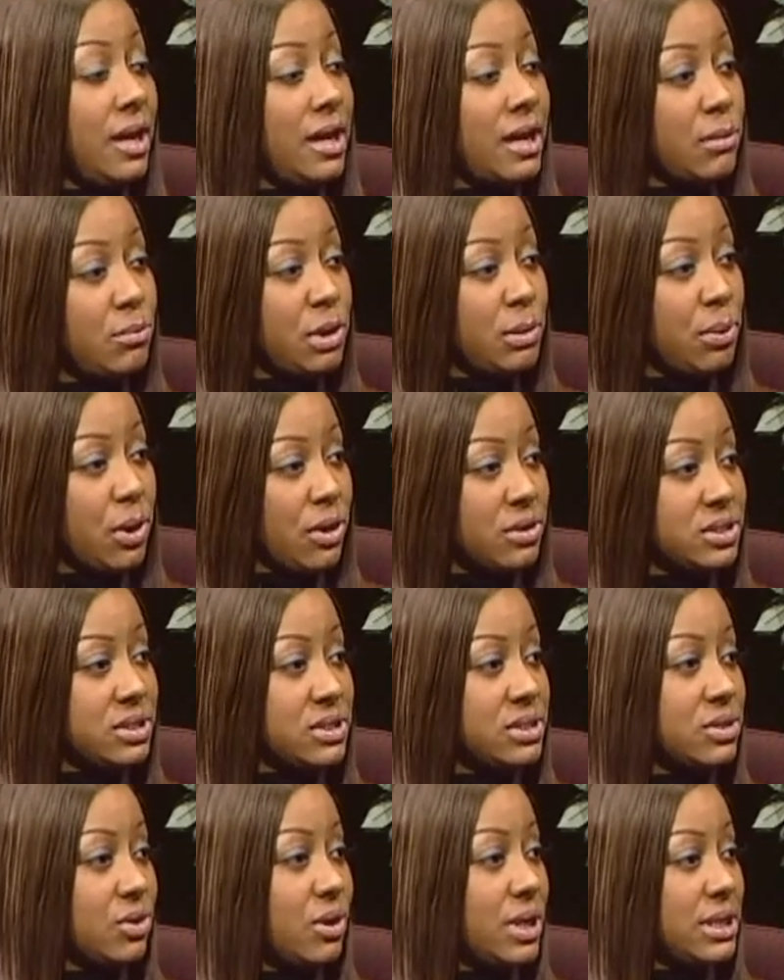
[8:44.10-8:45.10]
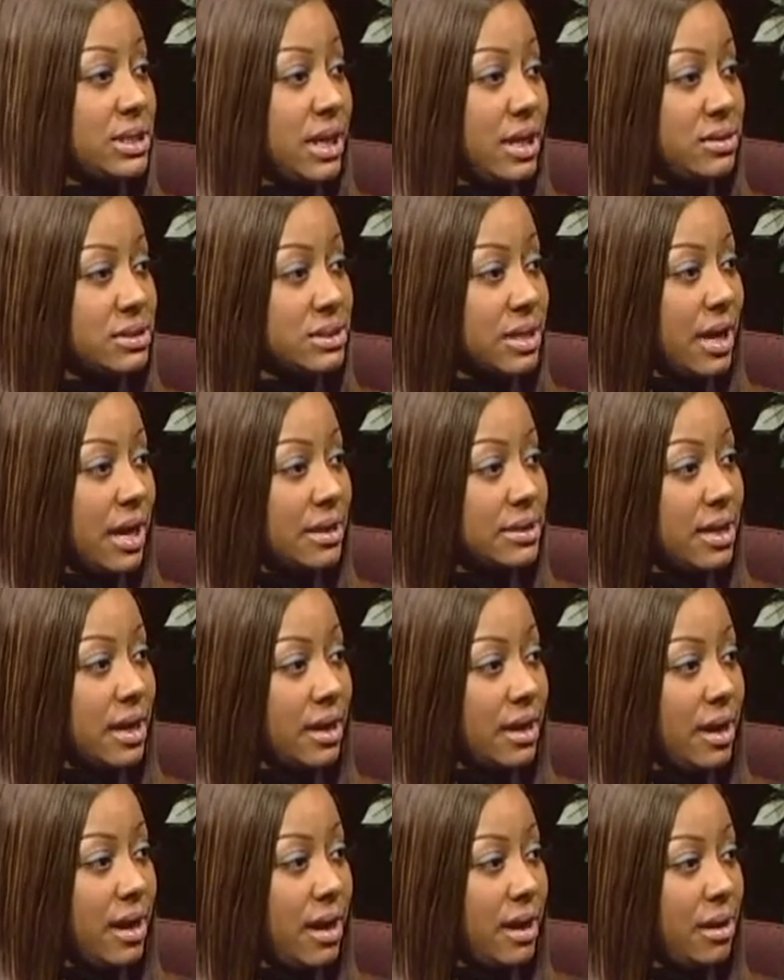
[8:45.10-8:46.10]
It can be purchased on
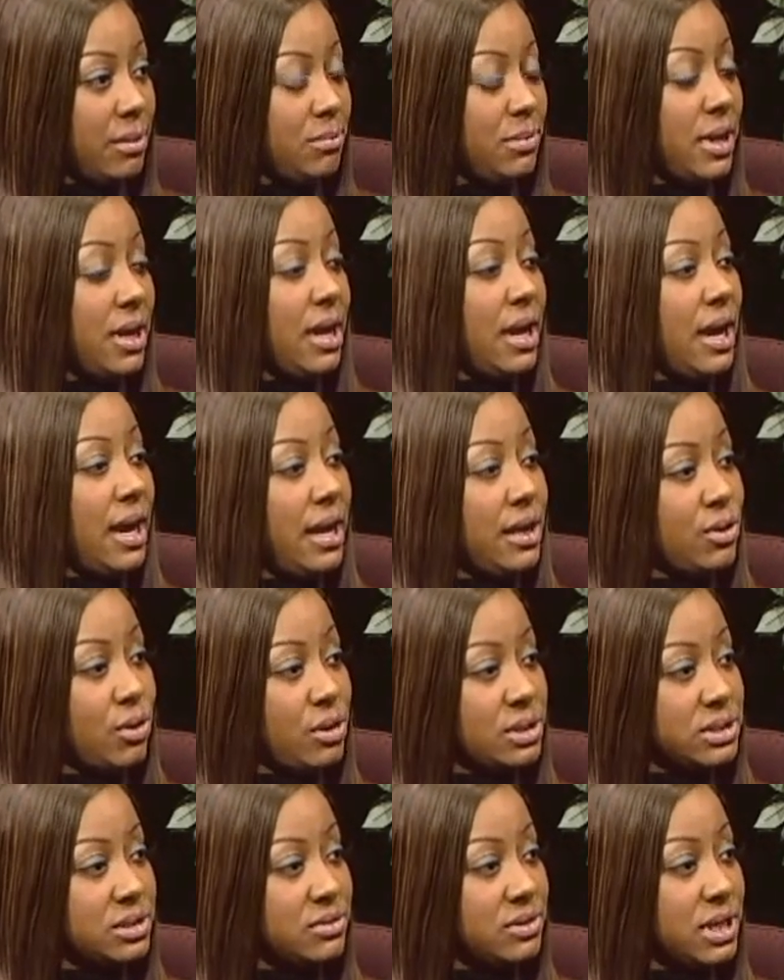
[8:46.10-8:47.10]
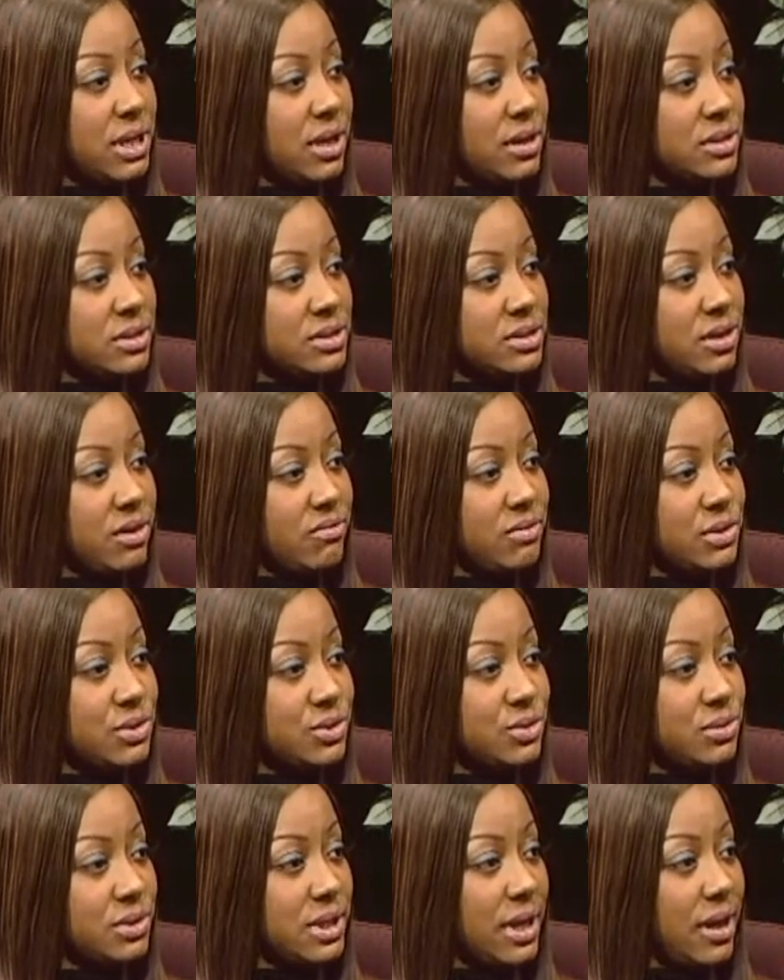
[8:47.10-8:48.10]
dellscott.com and also
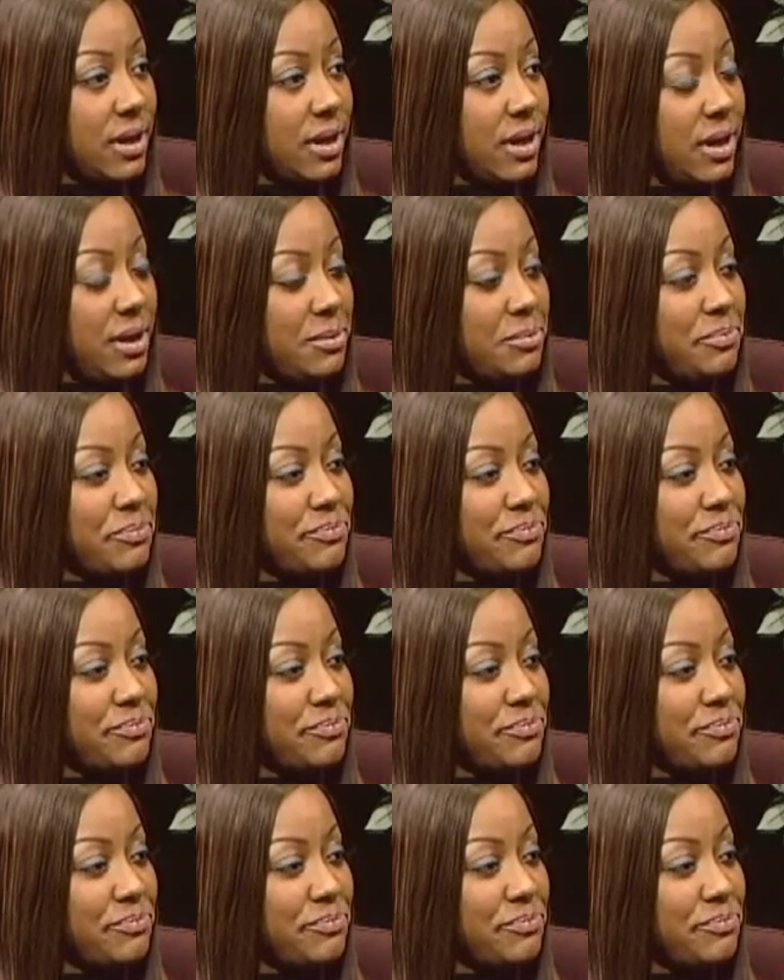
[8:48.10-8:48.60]
theundiscoveredjewel.com.